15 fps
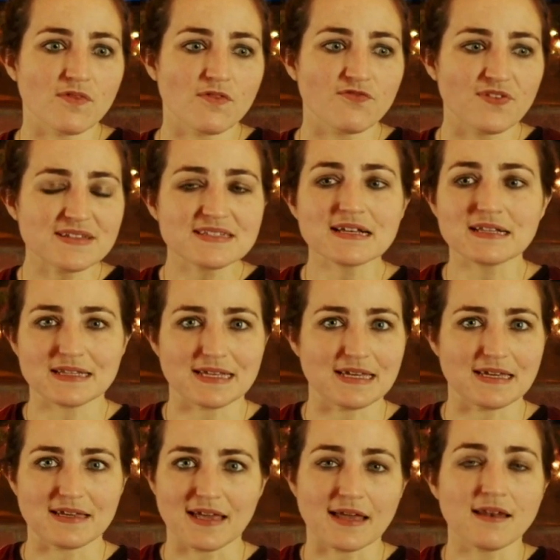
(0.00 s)

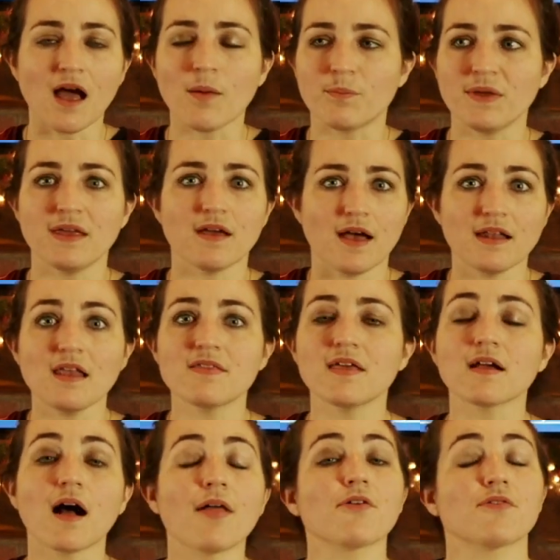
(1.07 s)
physically cannot be
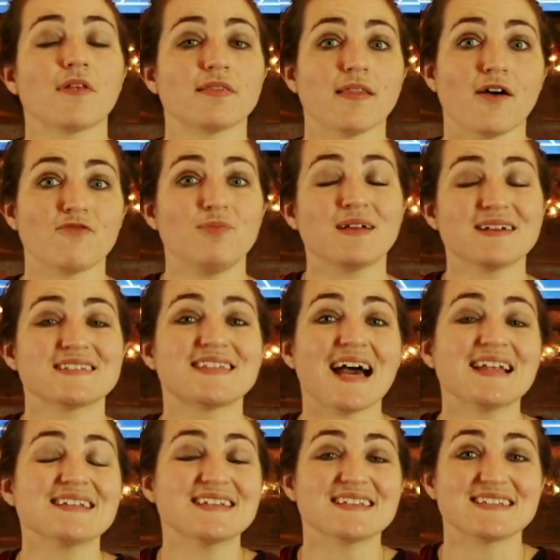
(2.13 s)
anything other than love, because
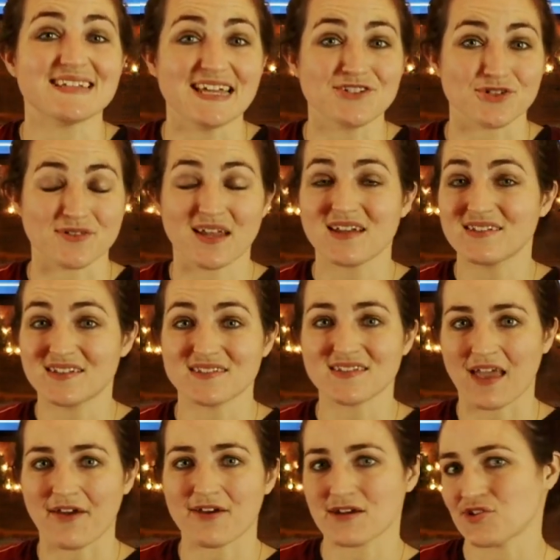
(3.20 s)
that is his nature, that is his
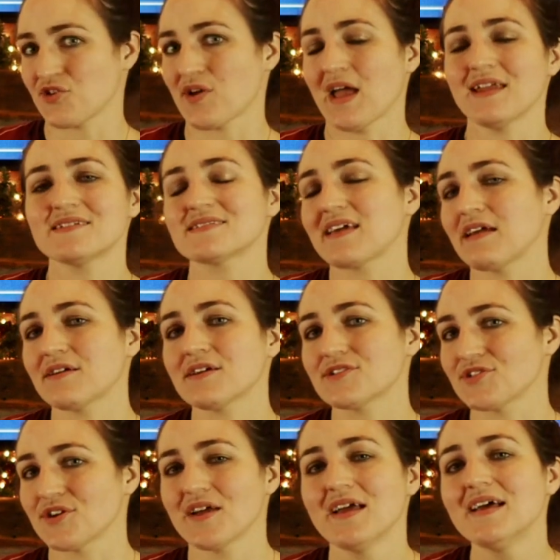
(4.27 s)
character, and his
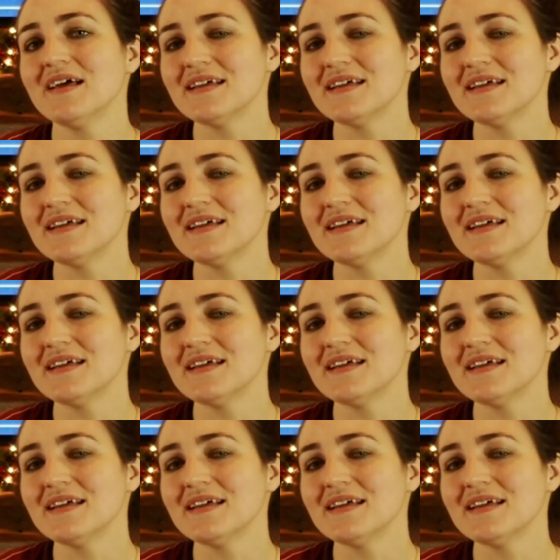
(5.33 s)
character